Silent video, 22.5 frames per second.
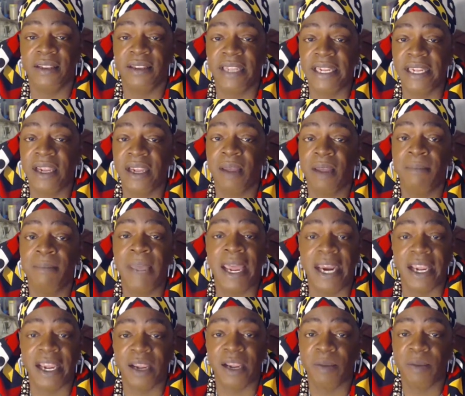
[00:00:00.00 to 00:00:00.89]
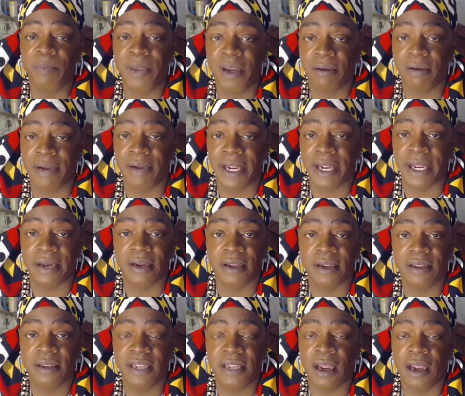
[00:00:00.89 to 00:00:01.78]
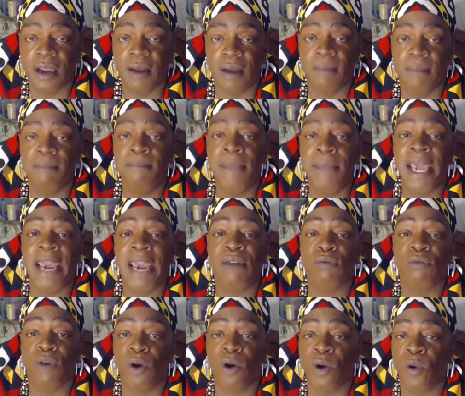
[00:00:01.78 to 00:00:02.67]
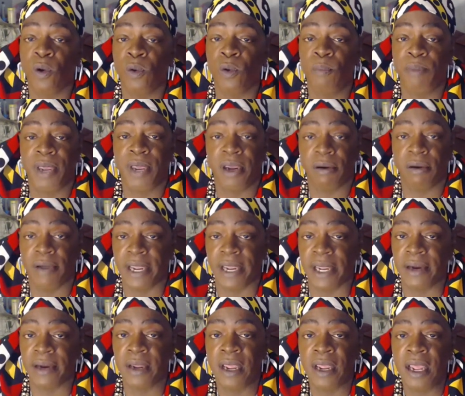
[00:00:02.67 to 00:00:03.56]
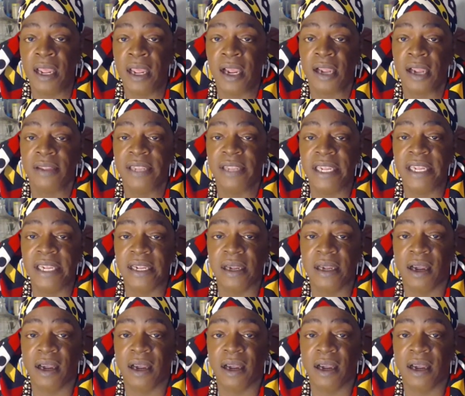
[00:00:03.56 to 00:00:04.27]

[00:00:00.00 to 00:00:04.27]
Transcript: Kemetic period, the Mero period, the